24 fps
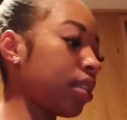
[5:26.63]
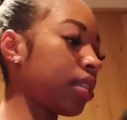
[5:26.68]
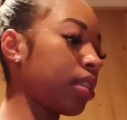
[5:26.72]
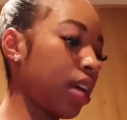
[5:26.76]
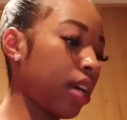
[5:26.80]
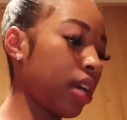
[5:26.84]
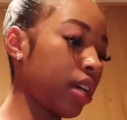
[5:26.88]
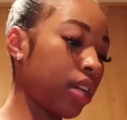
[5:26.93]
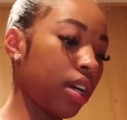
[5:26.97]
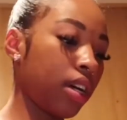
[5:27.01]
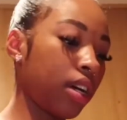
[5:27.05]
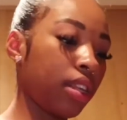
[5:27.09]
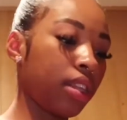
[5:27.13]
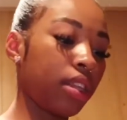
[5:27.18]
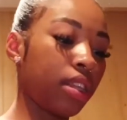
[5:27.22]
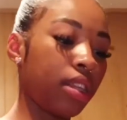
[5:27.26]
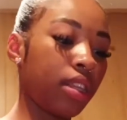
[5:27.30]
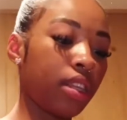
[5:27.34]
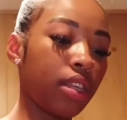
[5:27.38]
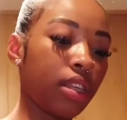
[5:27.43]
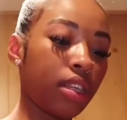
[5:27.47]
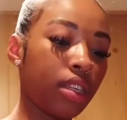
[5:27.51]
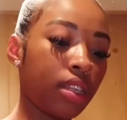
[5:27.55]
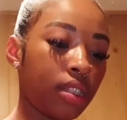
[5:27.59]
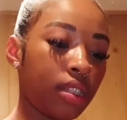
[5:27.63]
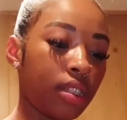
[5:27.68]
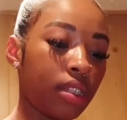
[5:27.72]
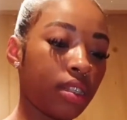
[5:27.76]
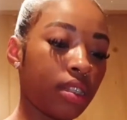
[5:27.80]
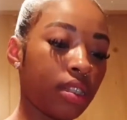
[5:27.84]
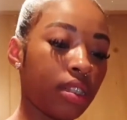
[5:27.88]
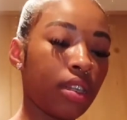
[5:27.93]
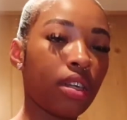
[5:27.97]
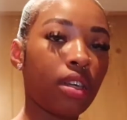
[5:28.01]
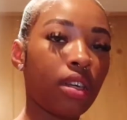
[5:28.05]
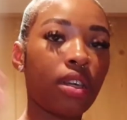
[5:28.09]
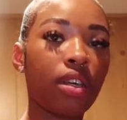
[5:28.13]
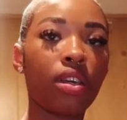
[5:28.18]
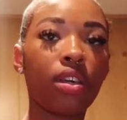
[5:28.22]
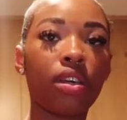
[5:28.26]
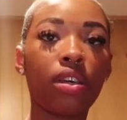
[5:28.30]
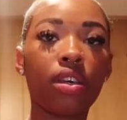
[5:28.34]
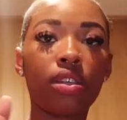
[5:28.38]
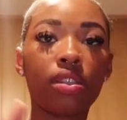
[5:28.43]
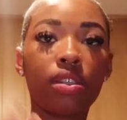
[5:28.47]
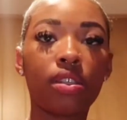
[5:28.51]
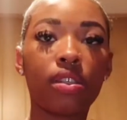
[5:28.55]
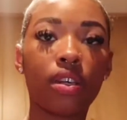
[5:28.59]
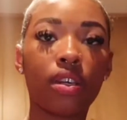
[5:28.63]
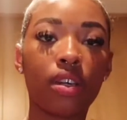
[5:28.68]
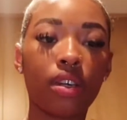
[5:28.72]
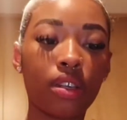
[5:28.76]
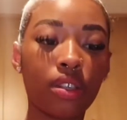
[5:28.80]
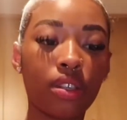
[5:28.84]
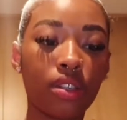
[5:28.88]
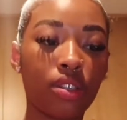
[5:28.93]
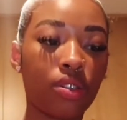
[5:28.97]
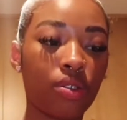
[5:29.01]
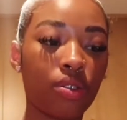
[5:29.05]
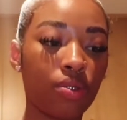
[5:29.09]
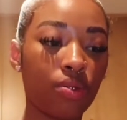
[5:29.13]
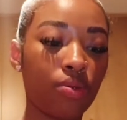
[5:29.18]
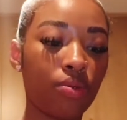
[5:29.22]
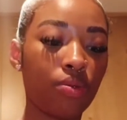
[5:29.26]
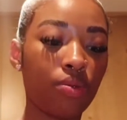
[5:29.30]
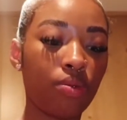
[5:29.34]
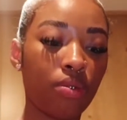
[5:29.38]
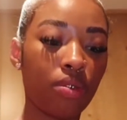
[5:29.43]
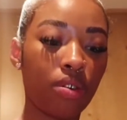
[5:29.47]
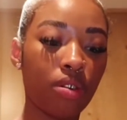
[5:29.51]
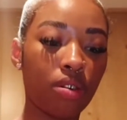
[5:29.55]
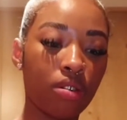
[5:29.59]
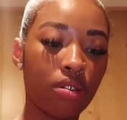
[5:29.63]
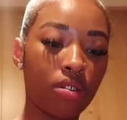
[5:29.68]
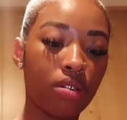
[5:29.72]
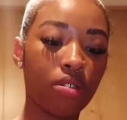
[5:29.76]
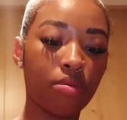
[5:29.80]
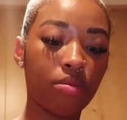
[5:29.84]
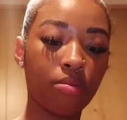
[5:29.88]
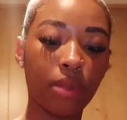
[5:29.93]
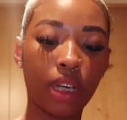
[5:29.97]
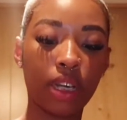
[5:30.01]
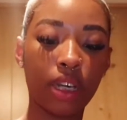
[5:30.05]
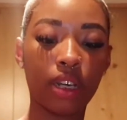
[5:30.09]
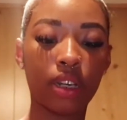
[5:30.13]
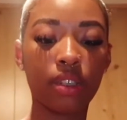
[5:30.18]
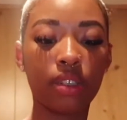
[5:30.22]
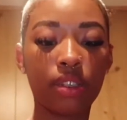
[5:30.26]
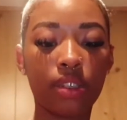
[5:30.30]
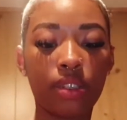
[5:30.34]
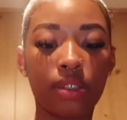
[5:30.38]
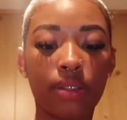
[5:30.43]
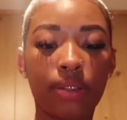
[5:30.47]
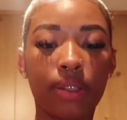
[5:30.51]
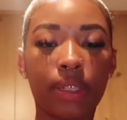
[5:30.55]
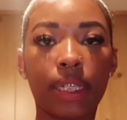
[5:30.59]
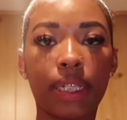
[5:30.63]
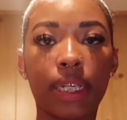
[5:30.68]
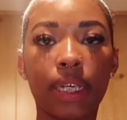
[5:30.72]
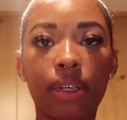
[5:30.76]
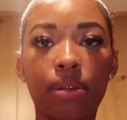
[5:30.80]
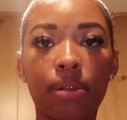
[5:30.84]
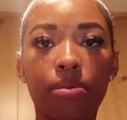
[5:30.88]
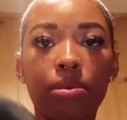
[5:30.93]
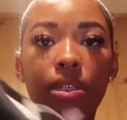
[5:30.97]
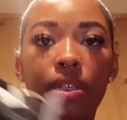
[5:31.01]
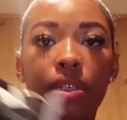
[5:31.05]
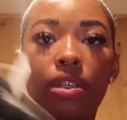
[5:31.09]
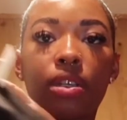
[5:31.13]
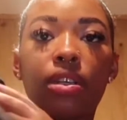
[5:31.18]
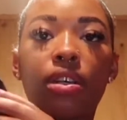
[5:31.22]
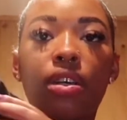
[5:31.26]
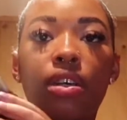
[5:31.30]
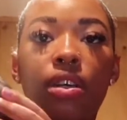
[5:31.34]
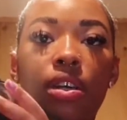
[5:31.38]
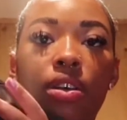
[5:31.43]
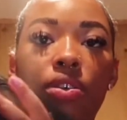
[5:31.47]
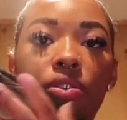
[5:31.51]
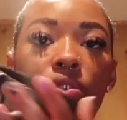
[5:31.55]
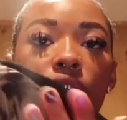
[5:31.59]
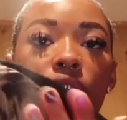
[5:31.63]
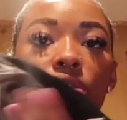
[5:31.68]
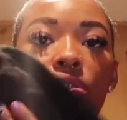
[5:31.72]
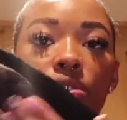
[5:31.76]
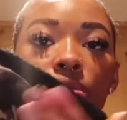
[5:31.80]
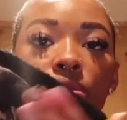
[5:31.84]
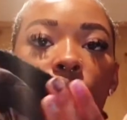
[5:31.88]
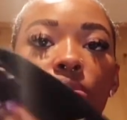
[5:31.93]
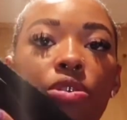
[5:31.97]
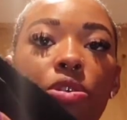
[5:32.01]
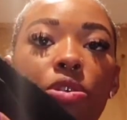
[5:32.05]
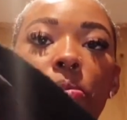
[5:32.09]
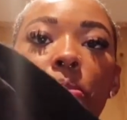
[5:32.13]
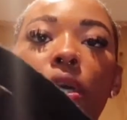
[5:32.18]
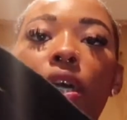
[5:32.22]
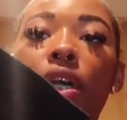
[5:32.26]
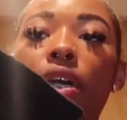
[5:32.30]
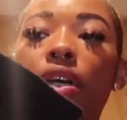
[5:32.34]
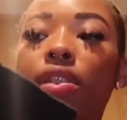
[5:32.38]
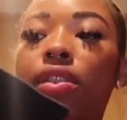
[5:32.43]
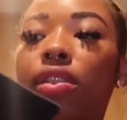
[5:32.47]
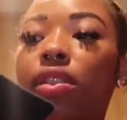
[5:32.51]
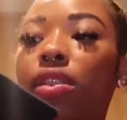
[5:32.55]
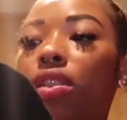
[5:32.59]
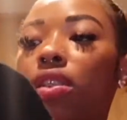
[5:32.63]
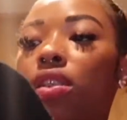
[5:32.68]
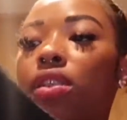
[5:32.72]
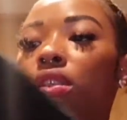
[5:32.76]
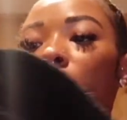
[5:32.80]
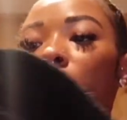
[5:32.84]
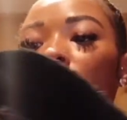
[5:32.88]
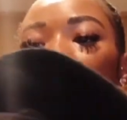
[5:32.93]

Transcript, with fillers: I got this tuck suit um like I said I'm gonna cut out the shoulder pads in it